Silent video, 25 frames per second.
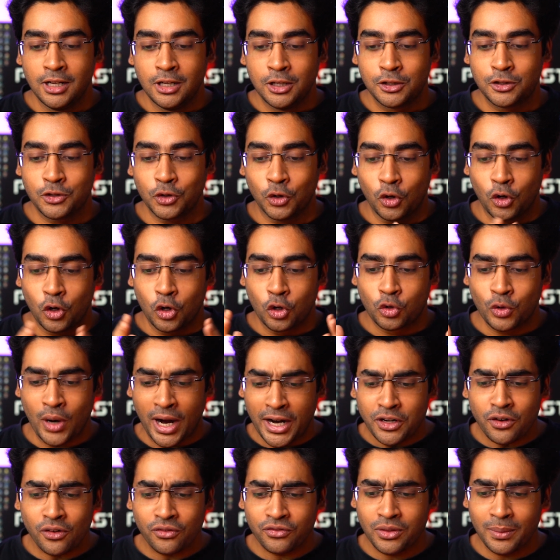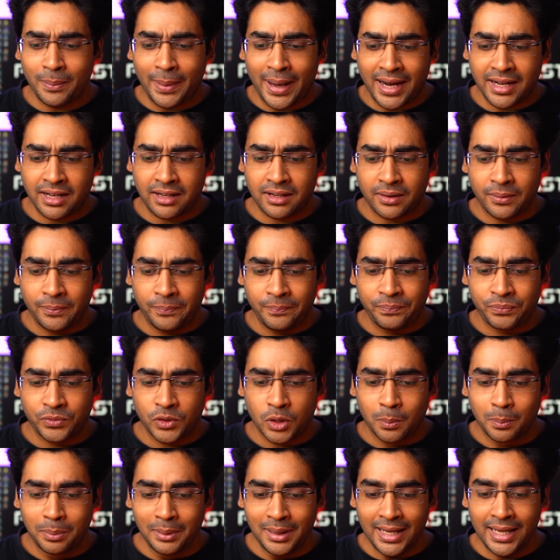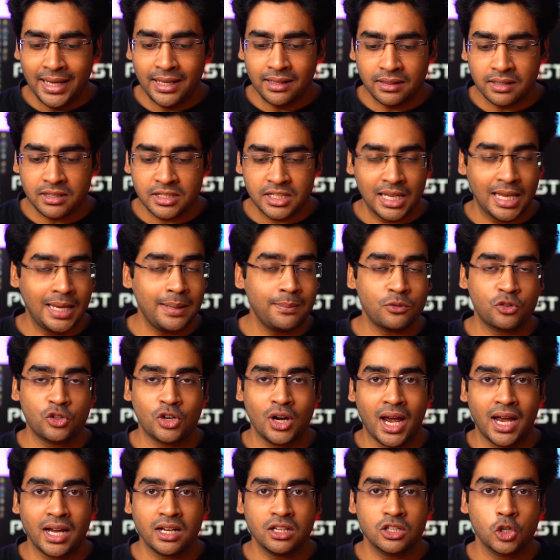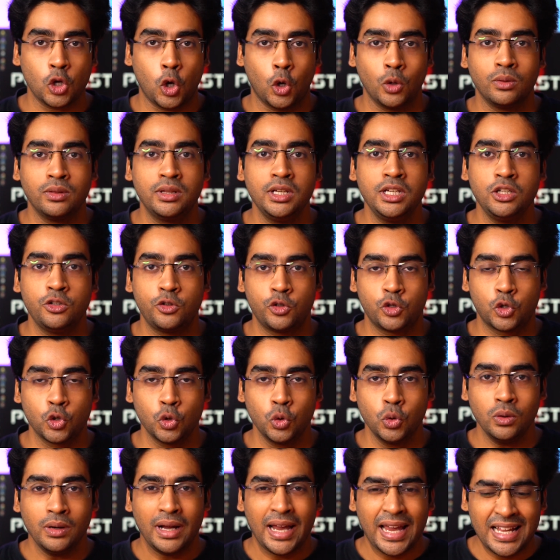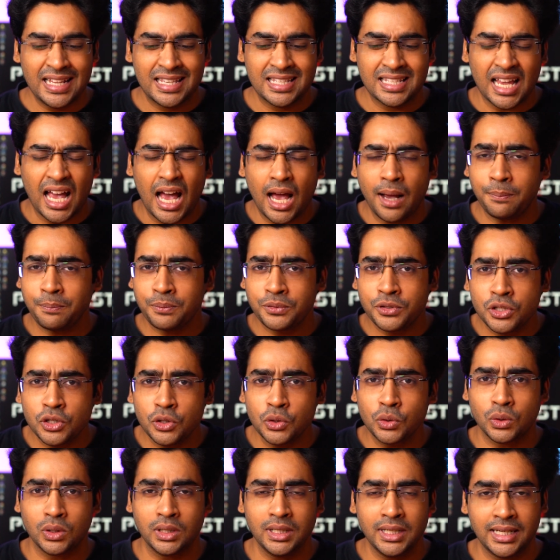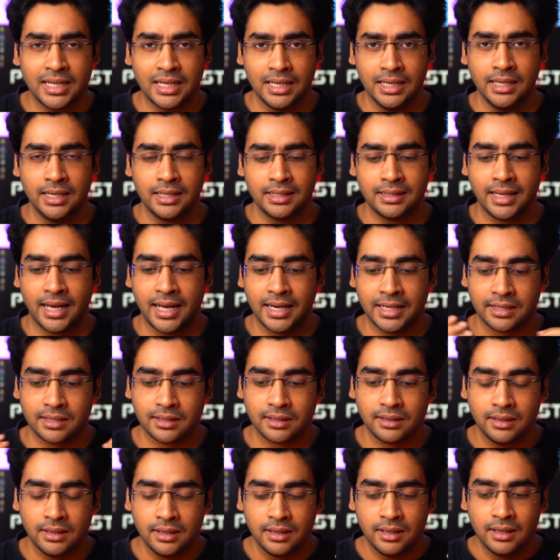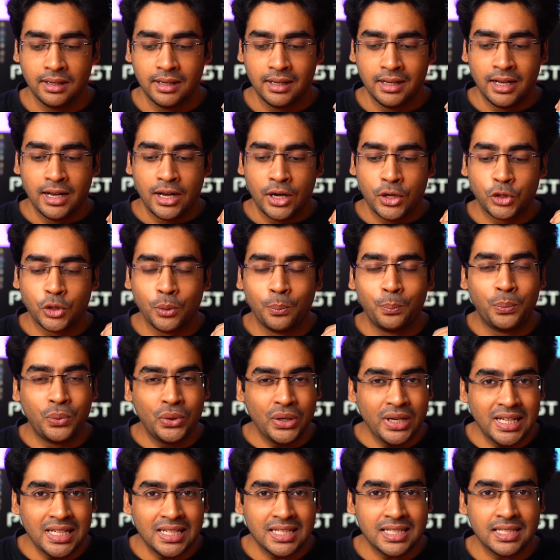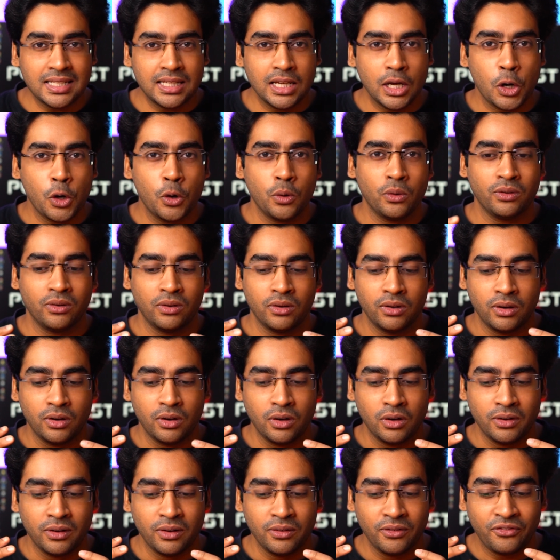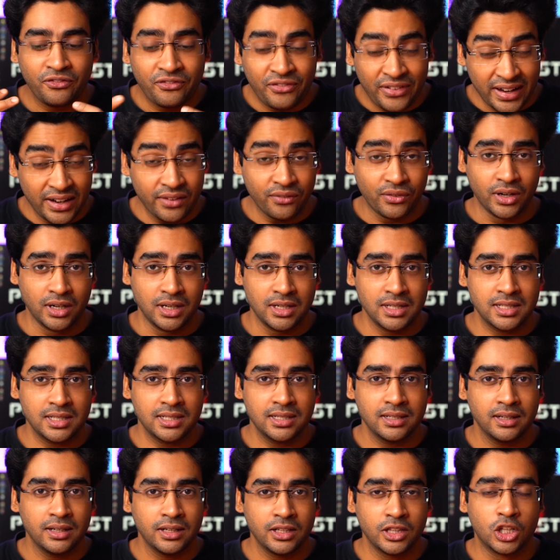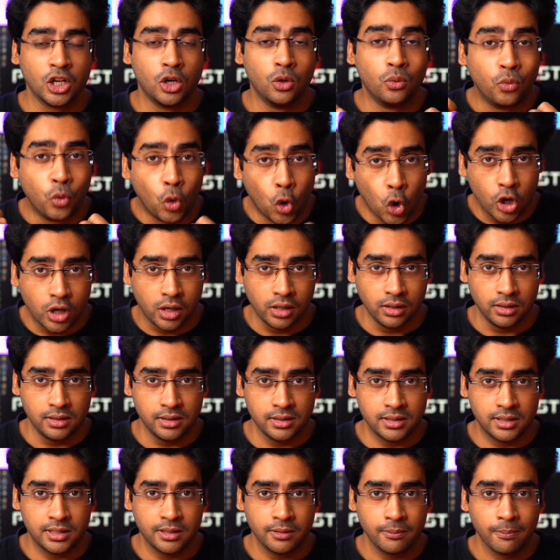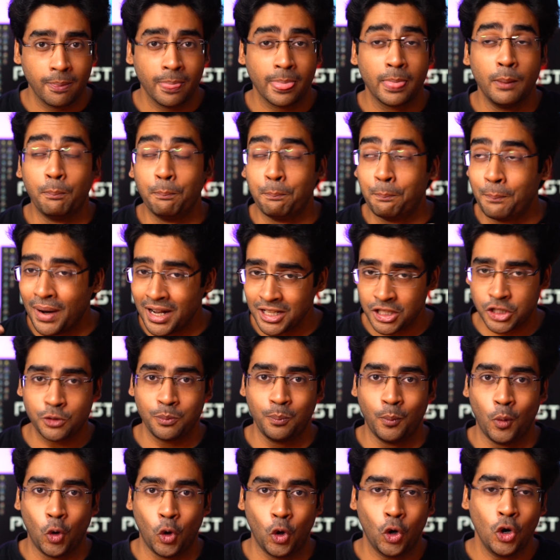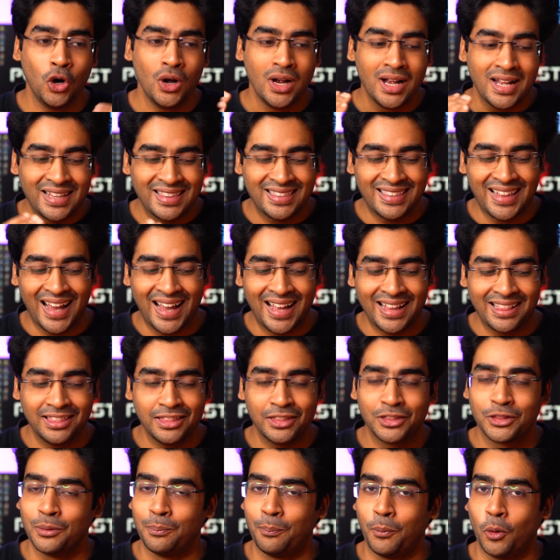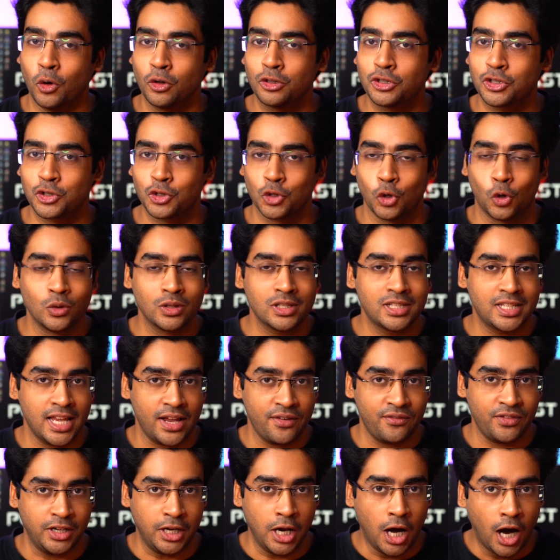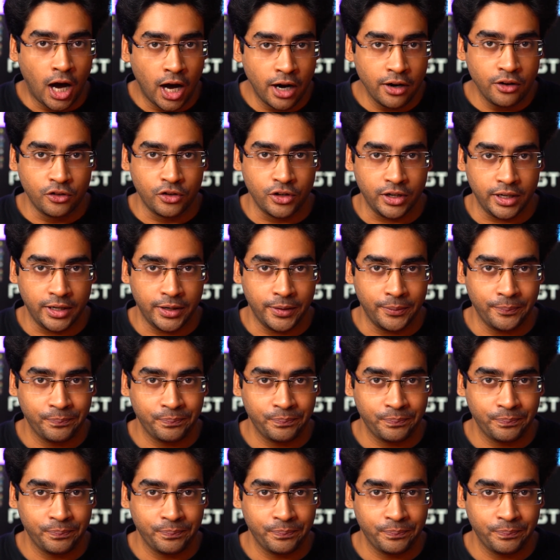So right off the bat, playing the same tracks on these two, it's absolutely clear that the Breeze favors the vocals much more than the boAt Stone 700.